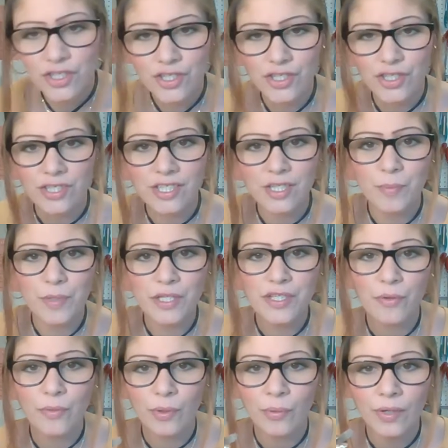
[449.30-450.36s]
just the piece
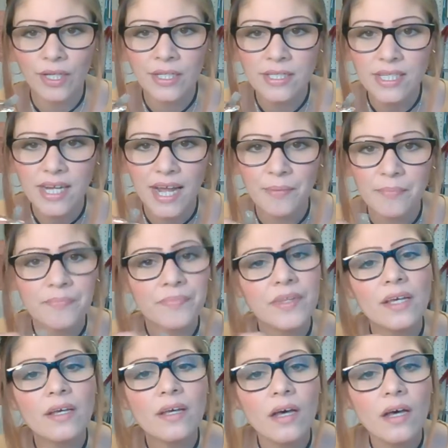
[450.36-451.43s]
that we're working today.
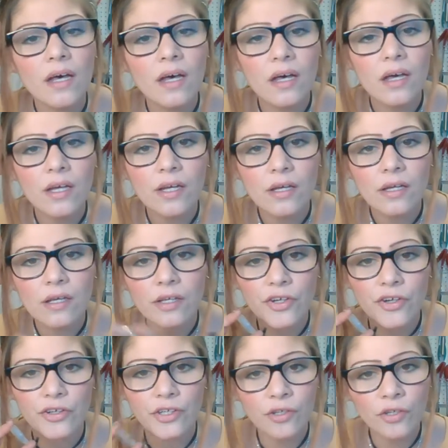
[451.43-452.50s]
Your
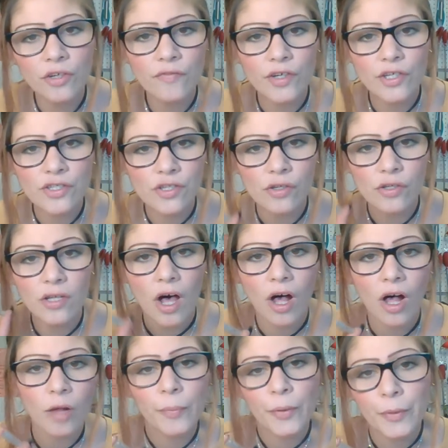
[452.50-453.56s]
universal,
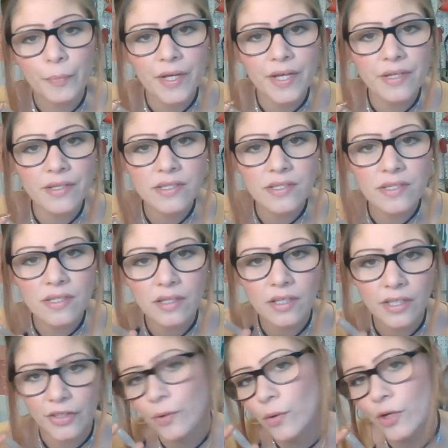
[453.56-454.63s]
all-purpose,
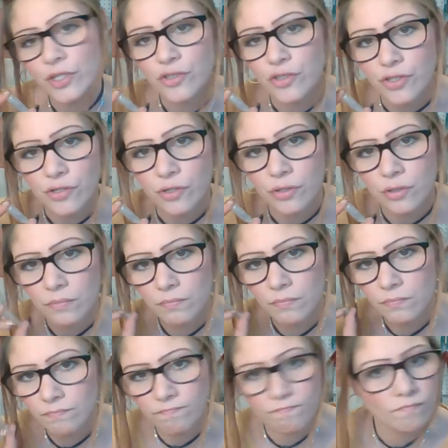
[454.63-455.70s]
clear quartz crystal.
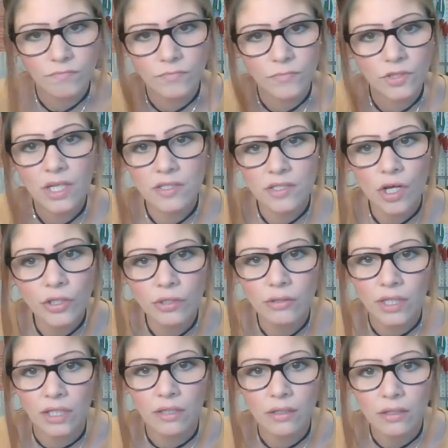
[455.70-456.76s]
That's all you
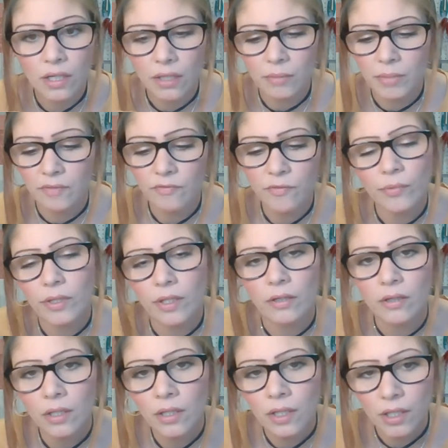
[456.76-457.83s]
need. I mean, for real.
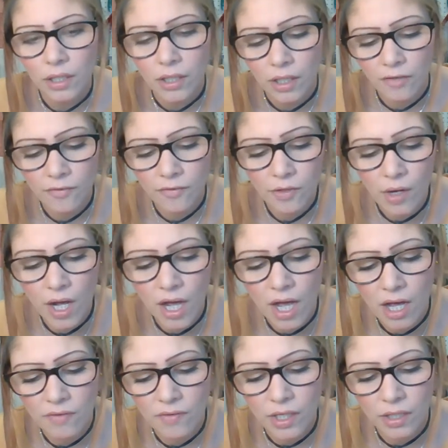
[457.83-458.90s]
If you don't
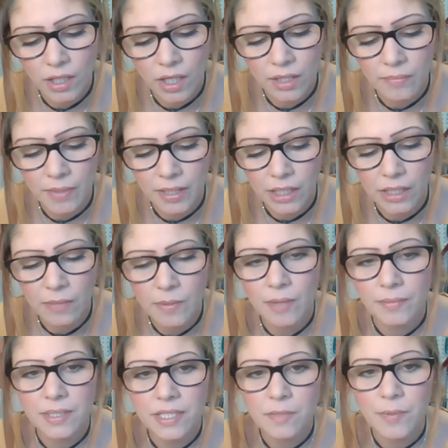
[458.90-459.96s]
have a lot of money to be
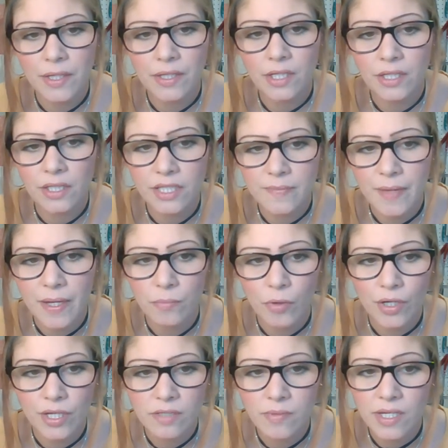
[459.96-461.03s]
able to spend on these bad
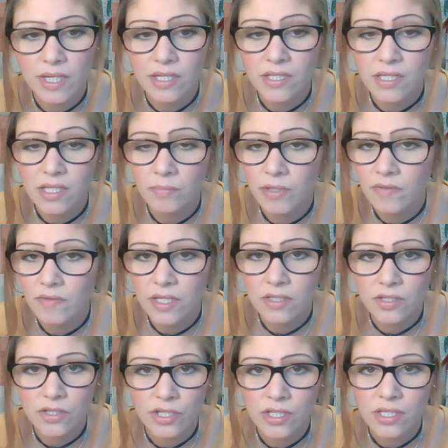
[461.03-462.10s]
boys, because some of these
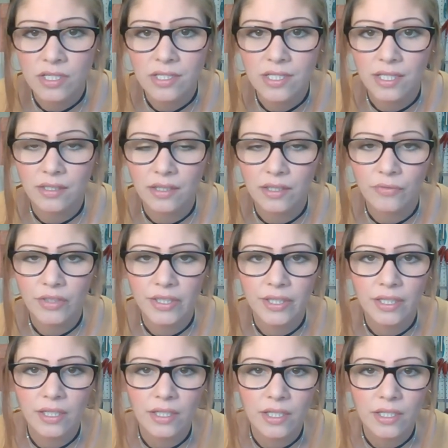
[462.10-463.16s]
are just insanely
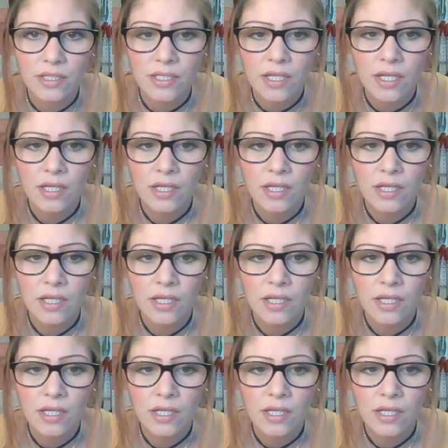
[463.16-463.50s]
ridiculous.